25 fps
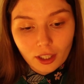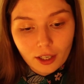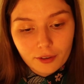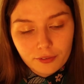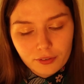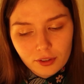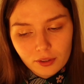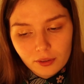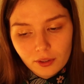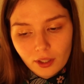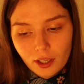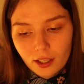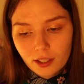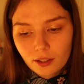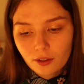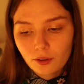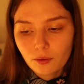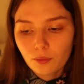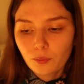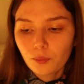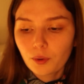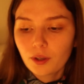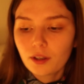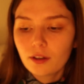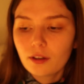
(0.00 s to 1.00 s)
I feel like
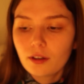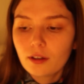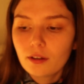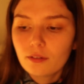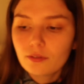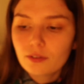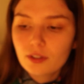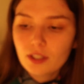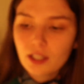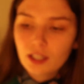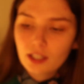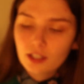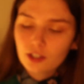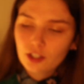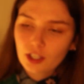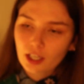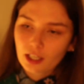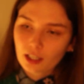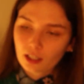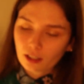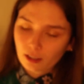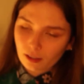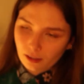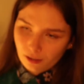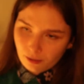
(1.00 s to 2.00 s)
with
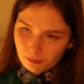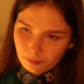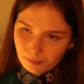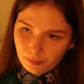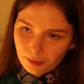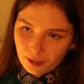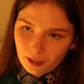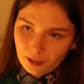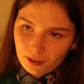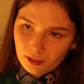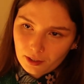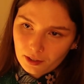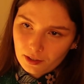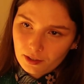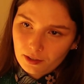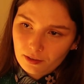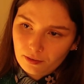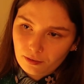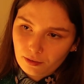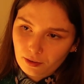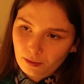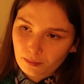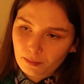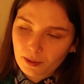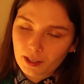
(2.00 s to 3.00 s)
TJ Klune books
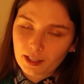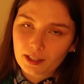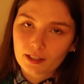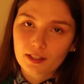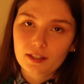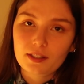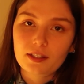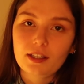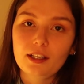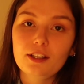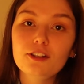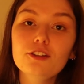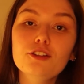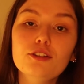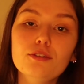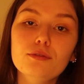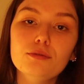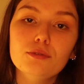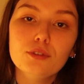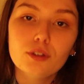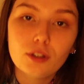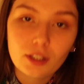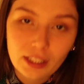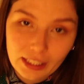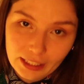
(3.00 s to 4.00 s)
from my extensive
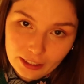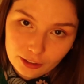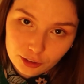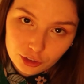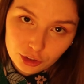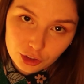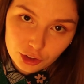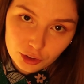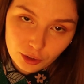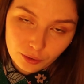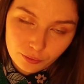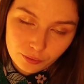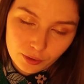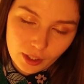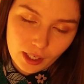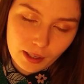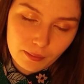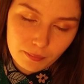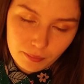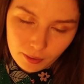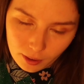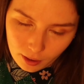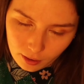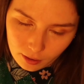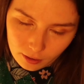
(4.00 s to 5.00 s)
knowledge of their
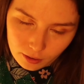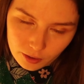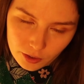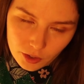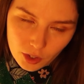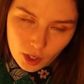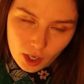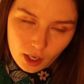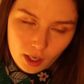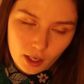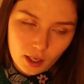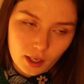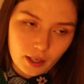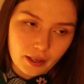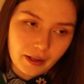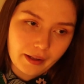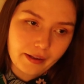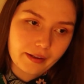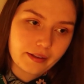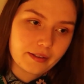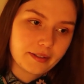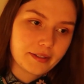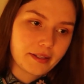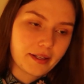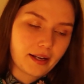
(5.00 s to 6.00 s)
books
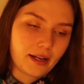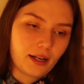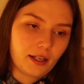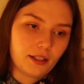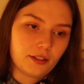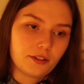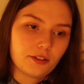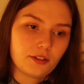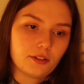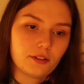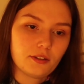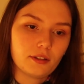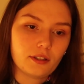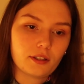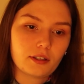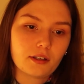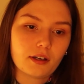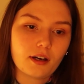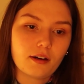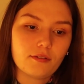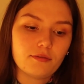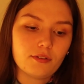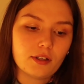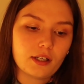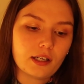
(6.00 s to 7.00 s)
is that the
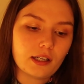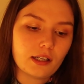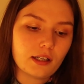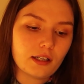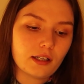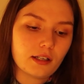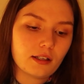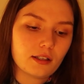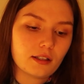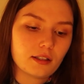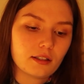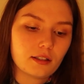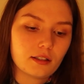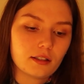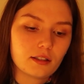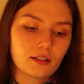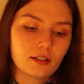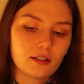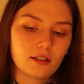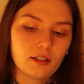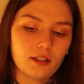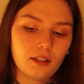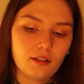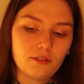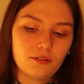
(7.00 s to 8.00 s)
cover
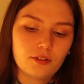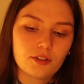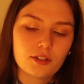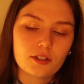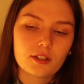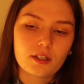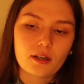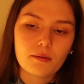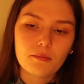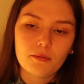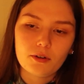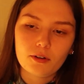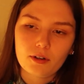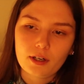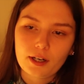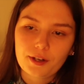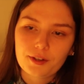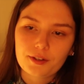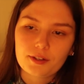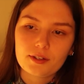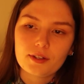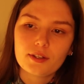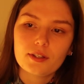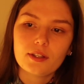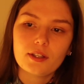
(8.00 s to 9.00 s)
kind of
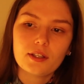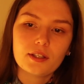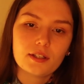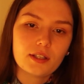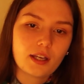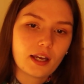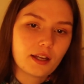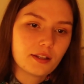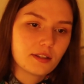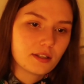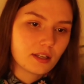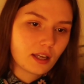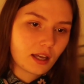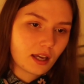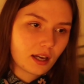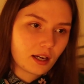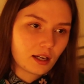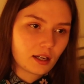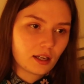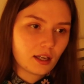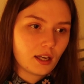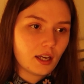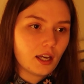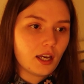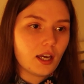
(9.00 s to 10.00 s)
summarizes the
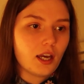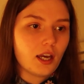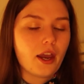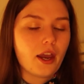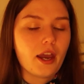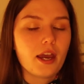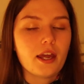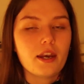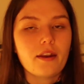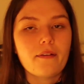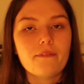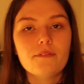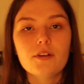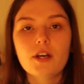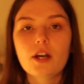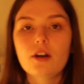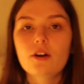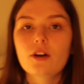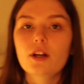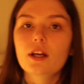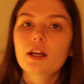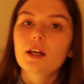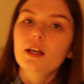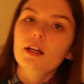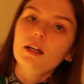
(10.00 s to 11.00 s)
setting in a
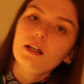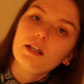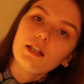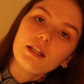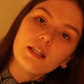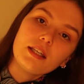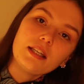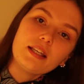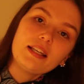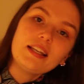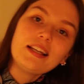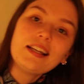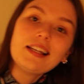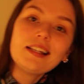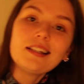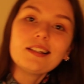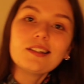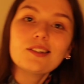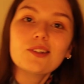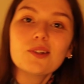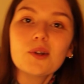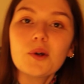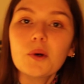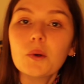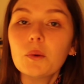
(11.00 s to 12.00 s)
very
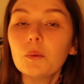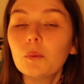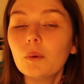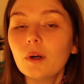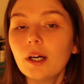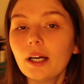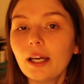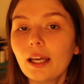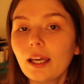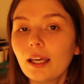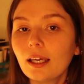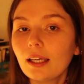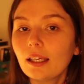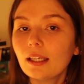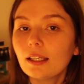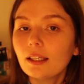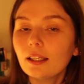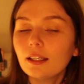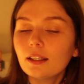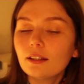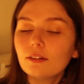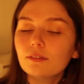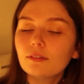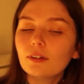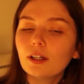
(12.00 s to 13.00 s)
neat way
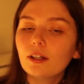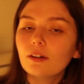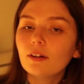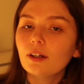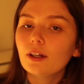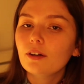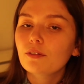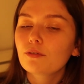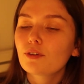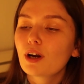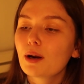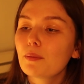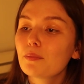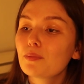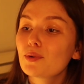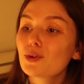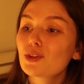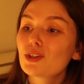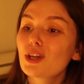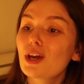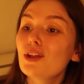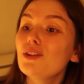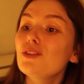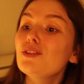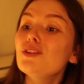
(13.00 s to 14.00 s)
in a very
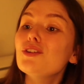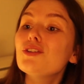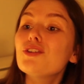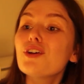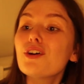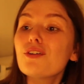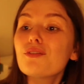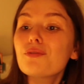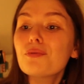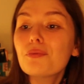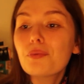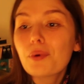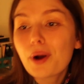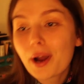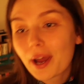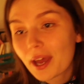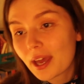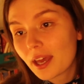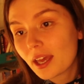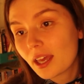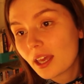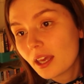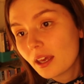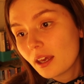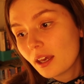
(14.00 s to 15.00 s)
representative
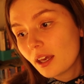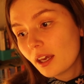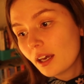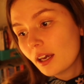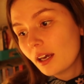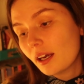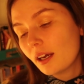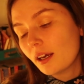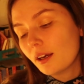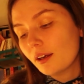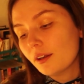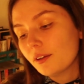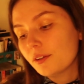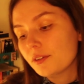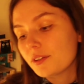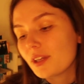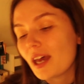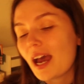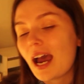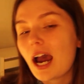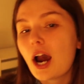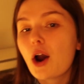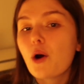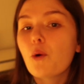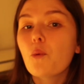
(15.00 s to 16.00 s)
way as
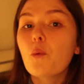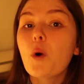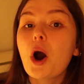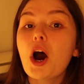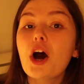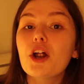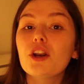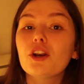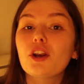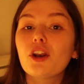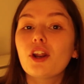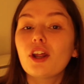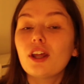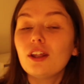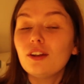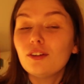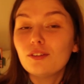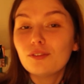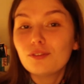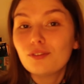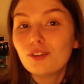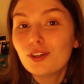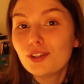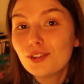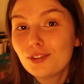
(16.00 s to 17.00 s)
how one
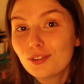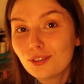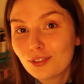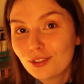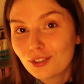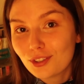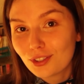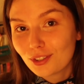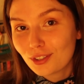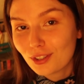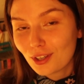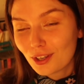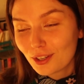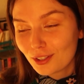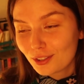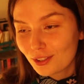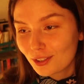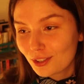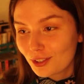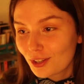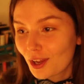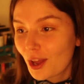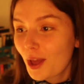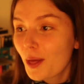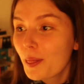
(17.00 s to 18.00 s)
envisages
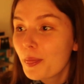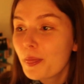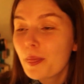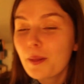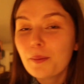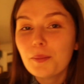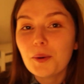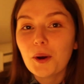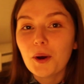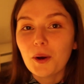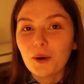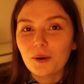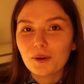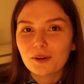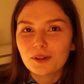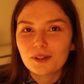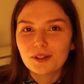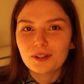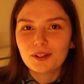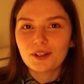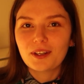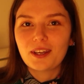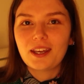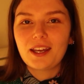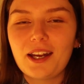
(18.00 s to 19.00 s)
it in the
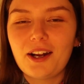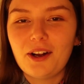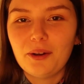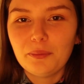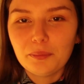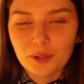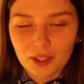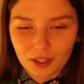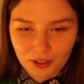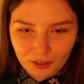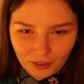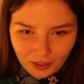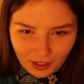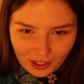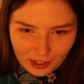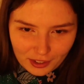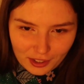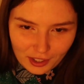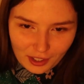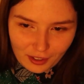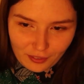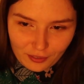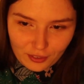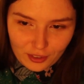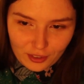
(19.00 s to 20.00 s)
book oh my god I didn't